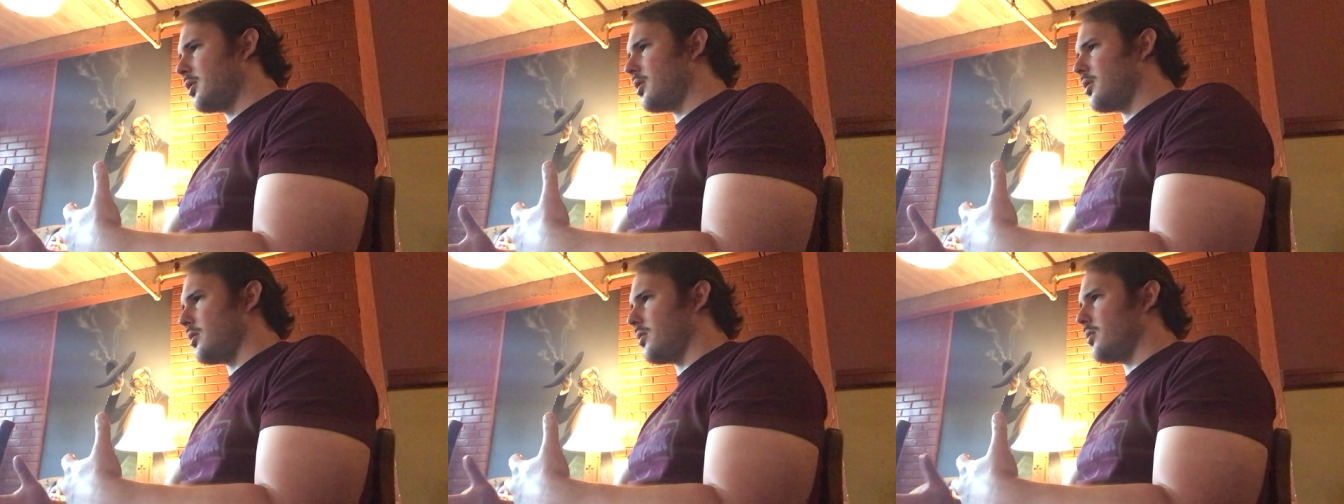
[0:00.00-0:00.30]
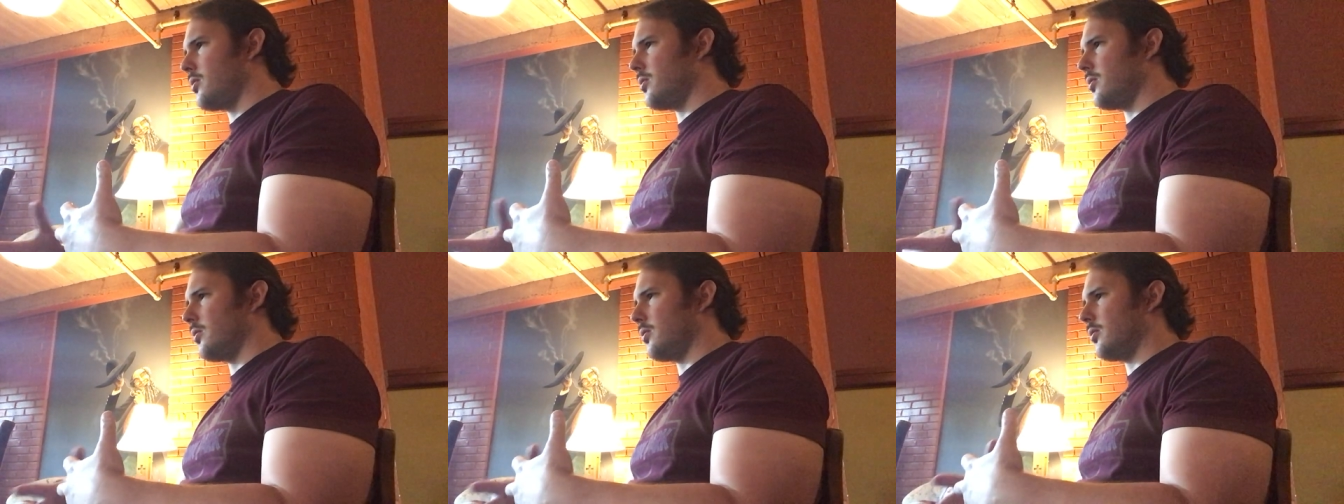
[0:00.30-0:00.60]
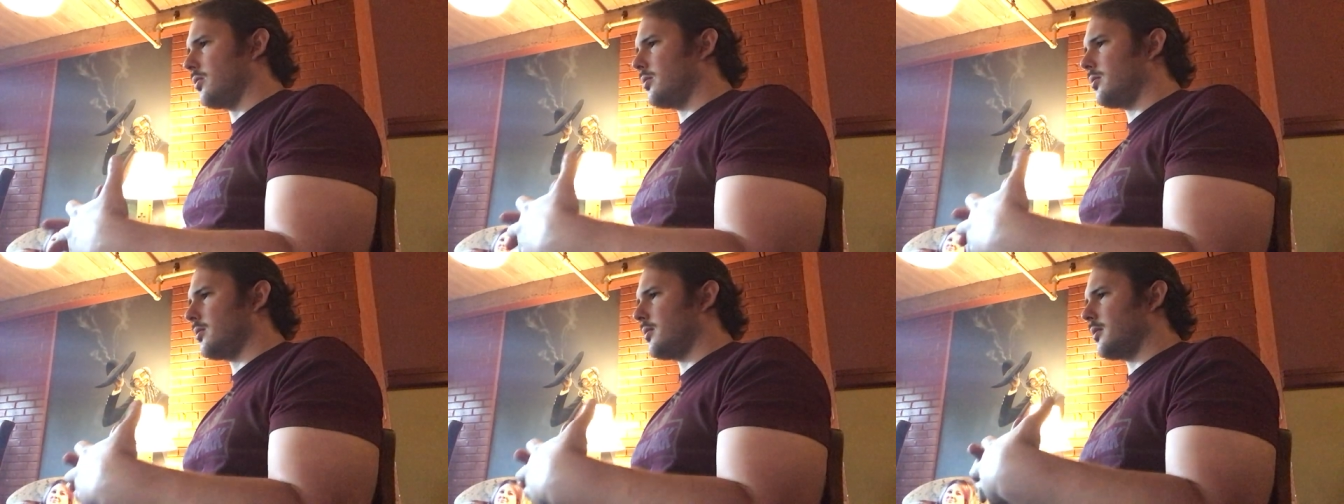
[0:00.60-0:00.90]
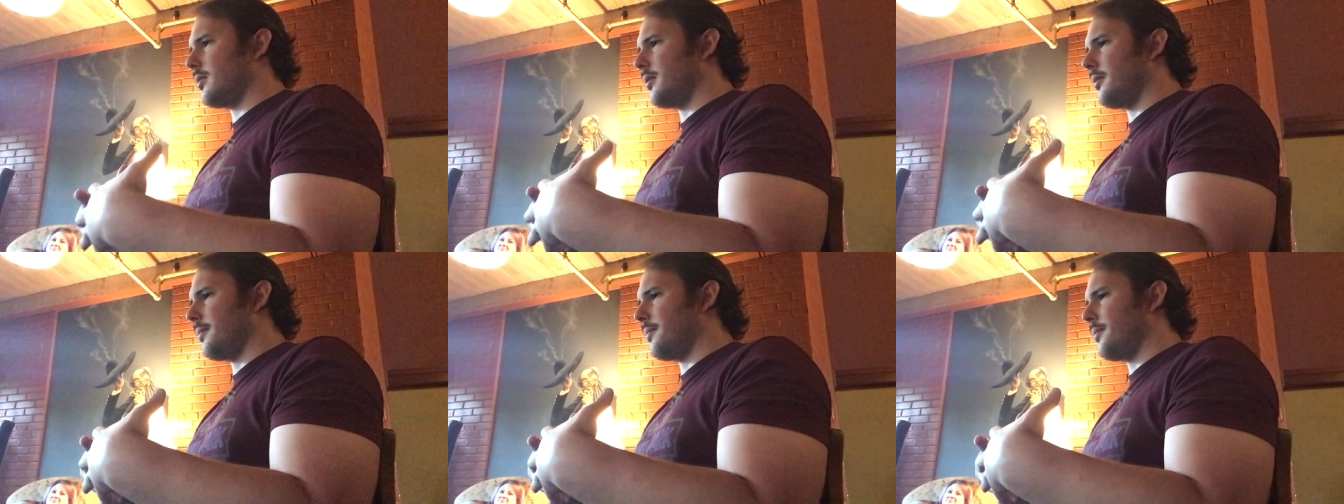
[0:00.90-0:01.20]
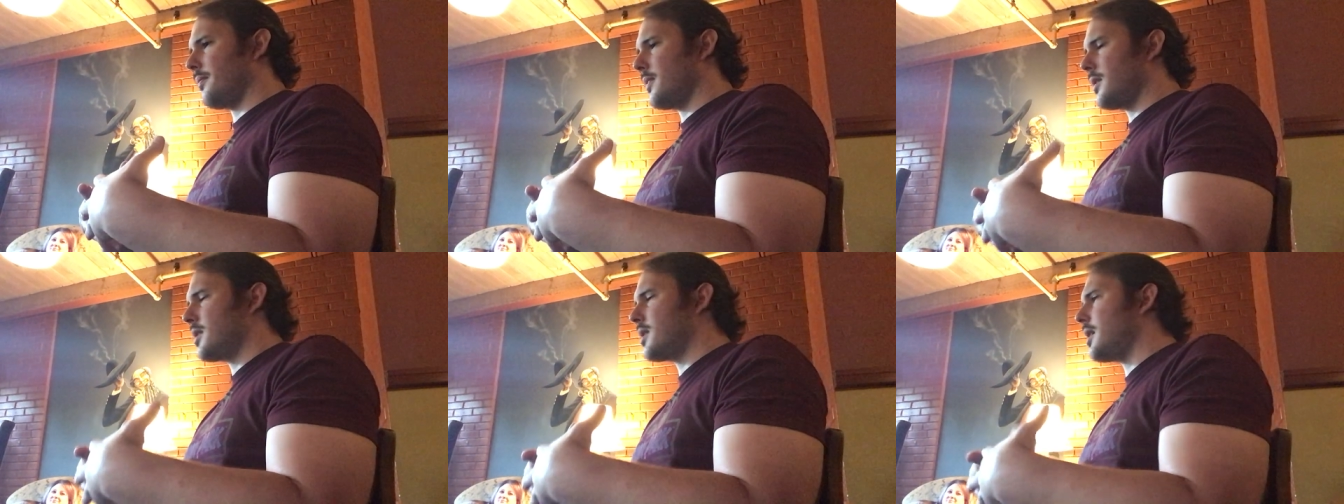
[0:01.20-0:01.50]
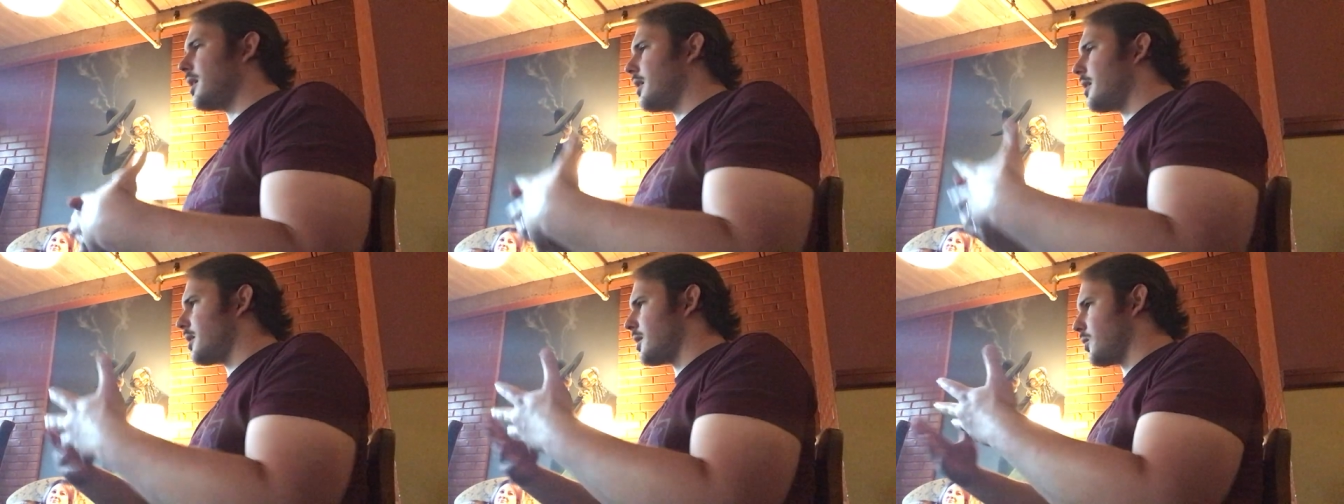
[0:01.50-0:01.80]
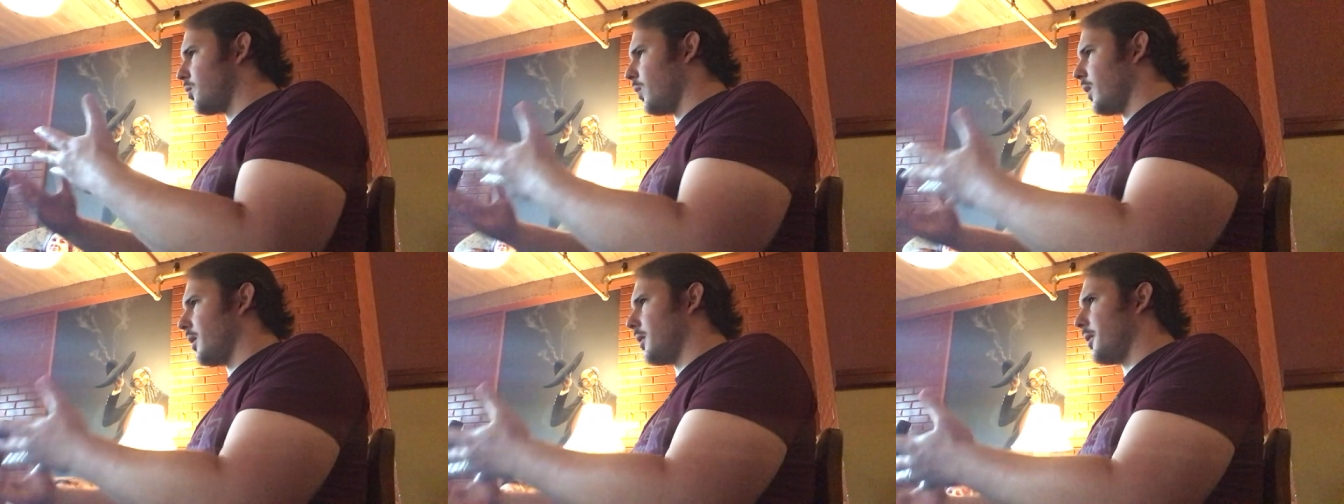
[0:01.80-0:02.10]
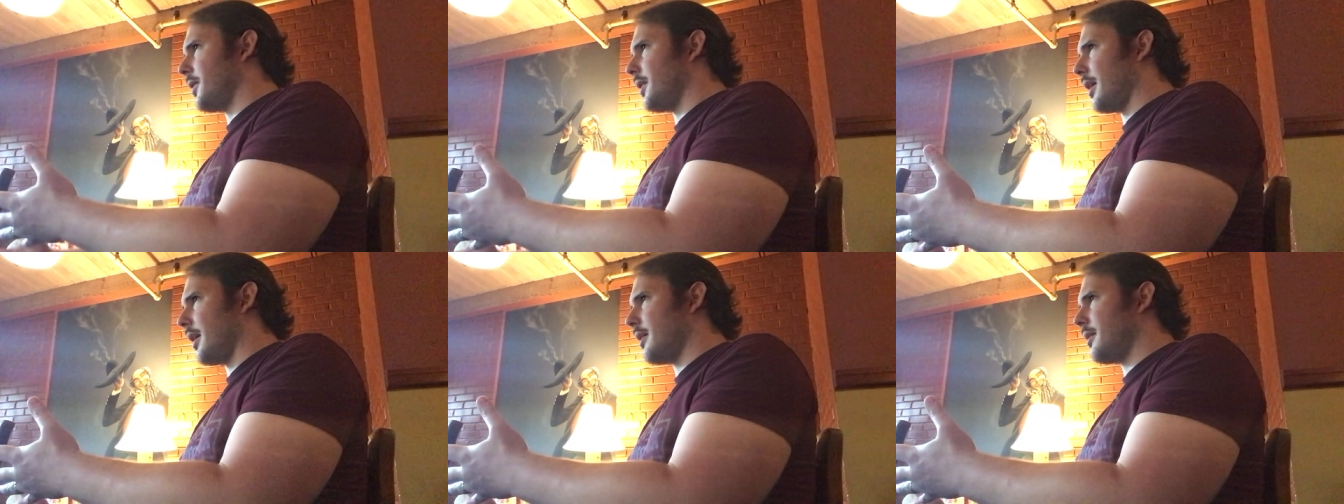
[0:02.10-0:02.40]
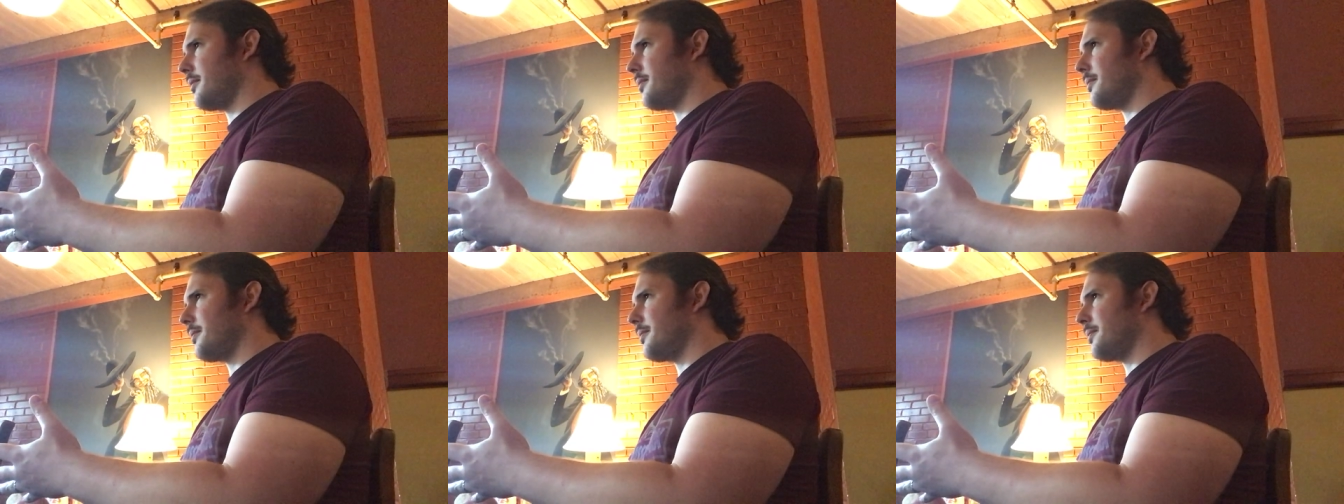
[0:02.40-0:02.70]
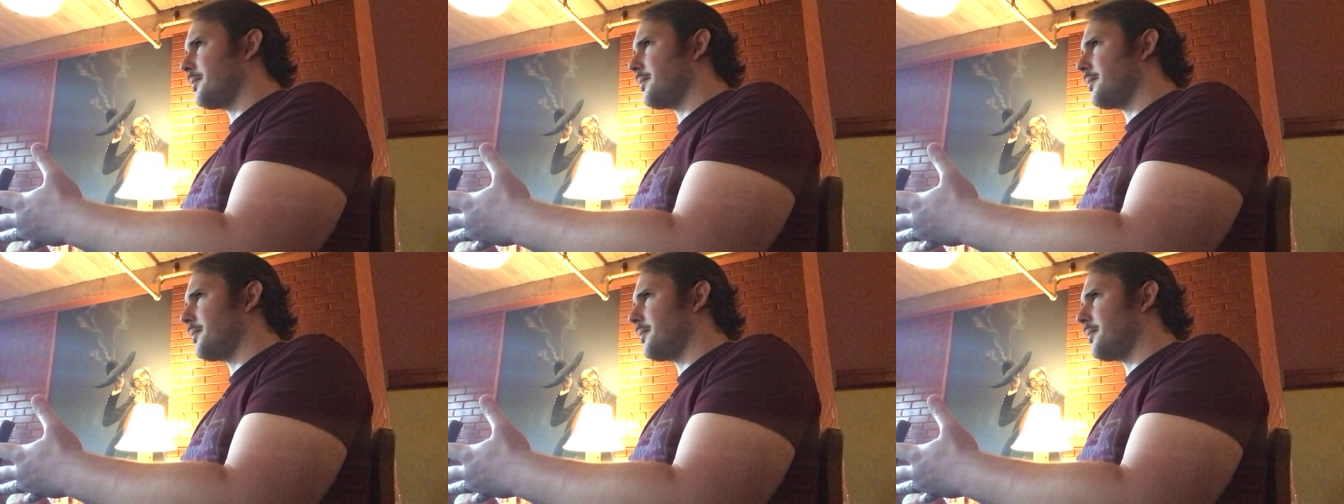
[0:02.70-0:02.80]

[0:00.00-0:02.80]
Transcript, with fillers: to see his will done.